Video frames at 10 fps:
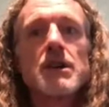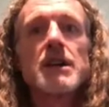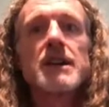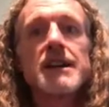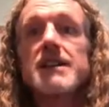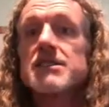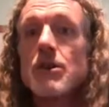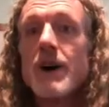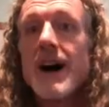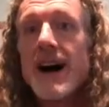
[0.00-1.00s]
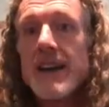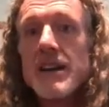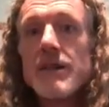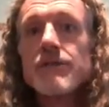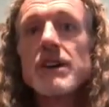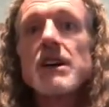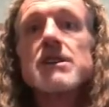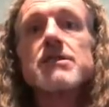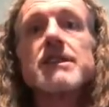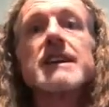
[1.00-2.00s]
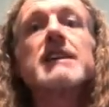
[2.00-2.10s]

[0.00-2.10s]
It has to go high enough so that he